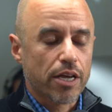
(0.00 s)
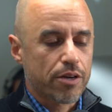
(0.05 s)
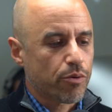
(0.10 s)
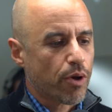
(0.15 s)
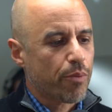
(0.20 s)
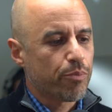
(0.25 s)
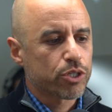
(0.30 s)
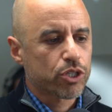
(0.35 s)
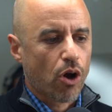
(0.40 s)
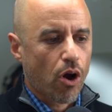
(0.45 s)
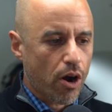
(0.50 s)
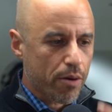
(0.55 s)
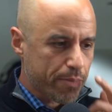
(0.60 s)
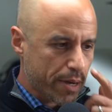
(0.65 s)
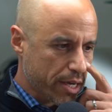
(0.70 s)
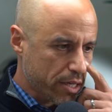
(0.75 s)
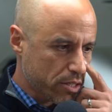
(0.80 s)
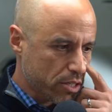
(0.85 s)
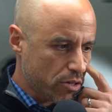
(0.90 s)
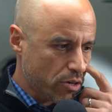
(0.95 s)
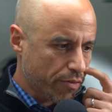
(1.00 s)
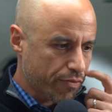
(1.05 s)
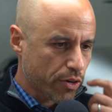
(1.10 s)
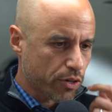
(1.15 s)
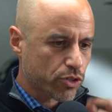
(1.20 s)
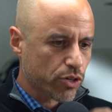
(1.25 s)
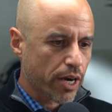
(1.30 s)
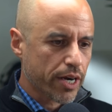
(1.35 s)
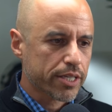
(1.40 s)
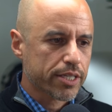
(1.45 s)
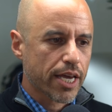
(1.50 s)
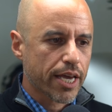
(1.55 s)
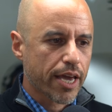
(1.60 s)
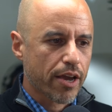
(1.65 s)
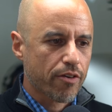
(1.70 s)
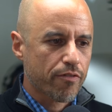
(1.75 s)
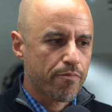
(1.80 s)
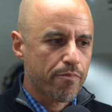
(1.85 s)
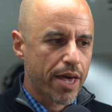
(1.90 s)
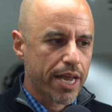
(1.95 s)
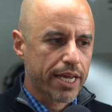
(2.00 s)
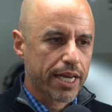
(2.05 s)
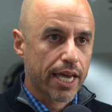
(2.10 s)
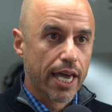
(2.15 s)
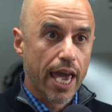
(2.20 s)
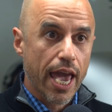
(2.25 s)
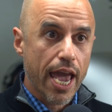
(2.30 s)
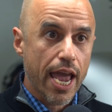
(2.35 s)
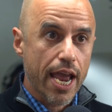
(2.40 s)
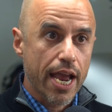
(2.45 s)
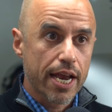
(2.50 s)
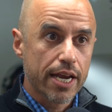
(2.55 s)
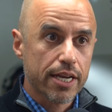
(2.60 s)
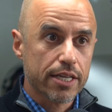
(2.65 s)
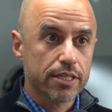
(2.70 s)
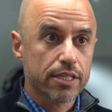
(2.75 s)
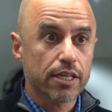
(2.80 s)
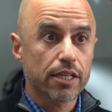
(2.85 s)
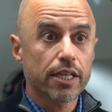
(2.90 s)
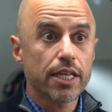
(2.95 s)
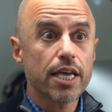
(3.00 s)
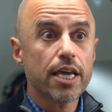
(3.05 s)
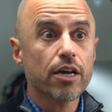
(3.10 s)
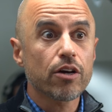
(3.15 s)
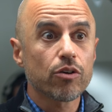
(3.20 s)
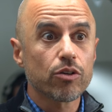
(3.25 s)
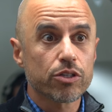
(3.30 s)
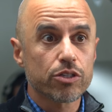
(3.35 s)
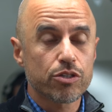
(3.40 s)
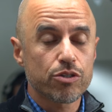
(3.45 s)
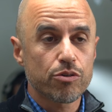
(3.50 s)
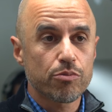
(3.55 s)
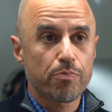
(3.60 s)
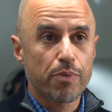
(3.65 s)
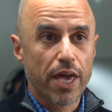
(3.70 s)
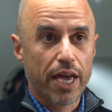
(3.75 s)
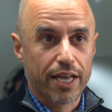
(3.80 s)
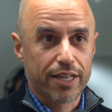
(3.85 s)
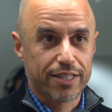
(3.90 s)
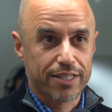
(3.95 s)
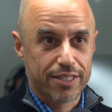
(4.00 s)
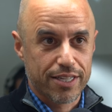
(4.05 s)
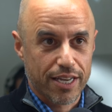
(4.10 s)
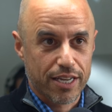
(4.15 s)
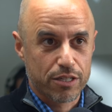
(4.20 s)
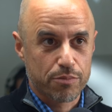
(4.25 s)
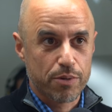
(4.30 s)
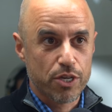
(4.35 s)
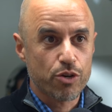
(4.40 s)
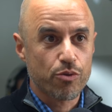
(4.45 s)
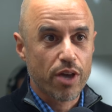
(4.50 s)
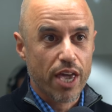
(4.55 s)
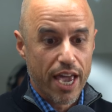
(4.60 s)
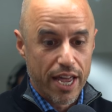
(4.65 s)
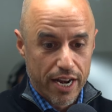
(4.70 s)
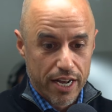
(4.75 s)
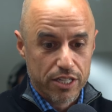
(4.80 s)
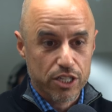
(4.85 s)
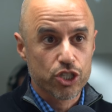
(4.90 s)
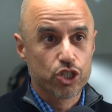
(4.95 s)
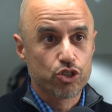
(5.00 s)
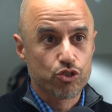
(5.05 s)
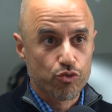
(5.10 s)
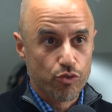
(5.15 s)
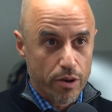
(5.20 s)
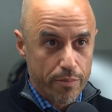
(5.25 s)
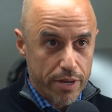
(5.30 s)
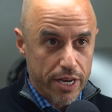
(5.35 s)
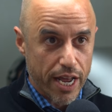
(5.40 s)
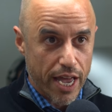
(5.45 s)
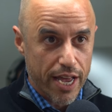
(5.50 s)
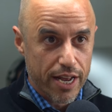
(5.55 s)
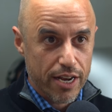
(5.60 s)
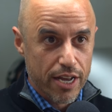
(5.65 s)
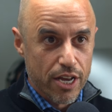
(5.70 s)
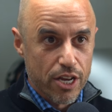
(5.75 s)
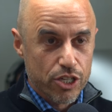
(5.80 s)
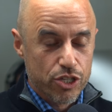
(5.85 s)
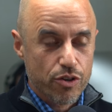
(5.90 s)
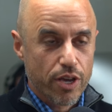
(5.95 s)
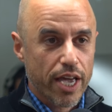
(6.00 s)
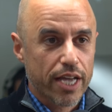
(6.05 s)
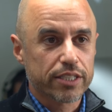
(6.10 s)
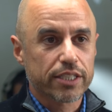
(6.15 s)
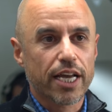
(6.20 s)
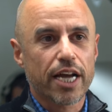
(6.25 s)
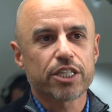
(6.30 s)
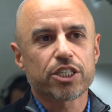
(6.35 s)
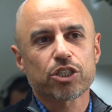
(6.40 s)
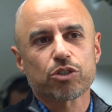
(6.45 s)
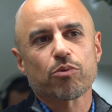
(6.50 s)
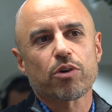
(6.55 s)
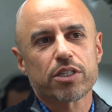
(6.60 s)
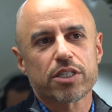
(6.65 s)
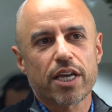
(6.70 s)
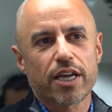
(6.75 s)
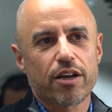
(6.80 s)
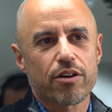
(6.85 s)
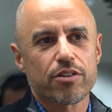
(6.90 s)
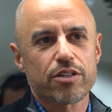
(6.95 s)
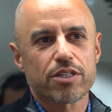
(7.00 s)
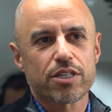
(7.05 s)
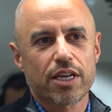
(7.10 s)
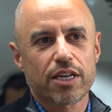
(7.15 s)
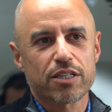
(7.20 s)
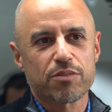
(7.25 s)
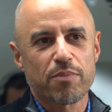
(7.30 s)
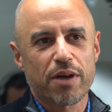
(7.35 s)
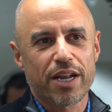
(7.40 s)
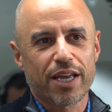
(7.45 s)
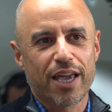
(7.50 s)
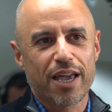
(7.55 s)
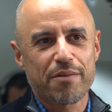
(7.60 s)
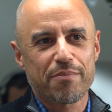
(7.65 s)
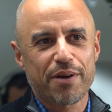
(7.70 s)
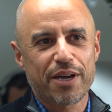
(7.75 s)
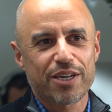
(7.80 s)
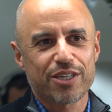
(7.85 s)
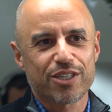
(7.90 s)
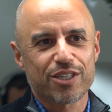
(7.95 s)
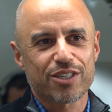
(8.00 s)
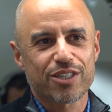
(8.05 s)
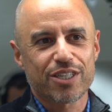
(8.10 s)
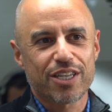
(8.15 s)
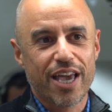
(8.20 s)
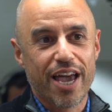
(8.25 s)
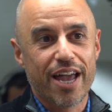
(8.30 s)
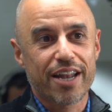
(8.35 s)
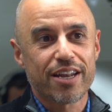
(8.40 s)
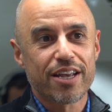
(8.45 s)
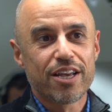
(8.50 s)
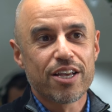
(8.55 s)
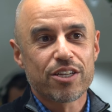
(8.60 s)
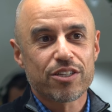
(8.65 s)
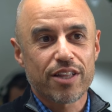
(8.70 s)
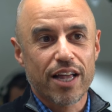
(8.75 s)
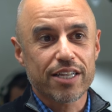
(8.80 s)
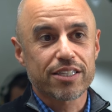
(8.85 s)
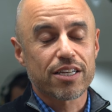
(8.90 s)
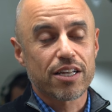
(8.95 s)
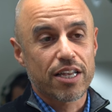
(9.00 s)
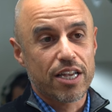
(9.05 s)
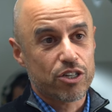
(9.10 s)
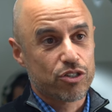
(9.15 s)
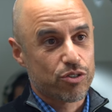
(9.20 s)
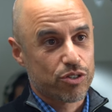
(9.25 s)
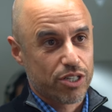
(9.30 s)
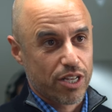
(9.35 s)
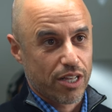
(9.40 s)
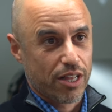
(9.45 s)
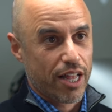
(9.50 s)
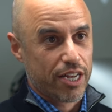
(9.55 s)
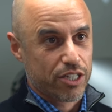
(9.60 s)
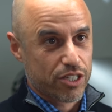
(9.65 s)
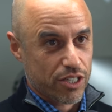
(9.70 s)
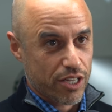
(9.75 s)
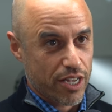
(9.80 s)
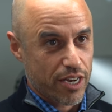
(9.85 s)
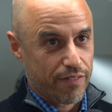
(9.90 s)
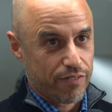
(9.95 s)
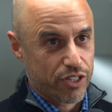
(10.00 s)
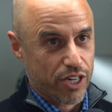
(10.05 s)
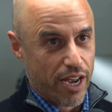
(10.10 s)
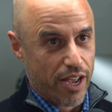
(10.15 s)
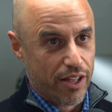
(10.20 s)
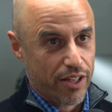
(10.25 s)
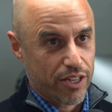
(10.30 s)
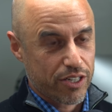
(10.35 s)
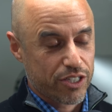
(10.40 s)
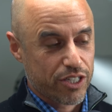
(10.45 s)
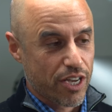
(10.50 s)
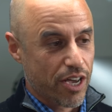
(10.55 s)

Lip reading: And it was hard because, you know, if you're trying to take care of Medicaid, it's illegal to pick the sickest, but you cannot discriminate. Mm-hmm. So you can't say, I just want to take care of the sickest Medicaid patients yet. So that's an interesting legislative challenge.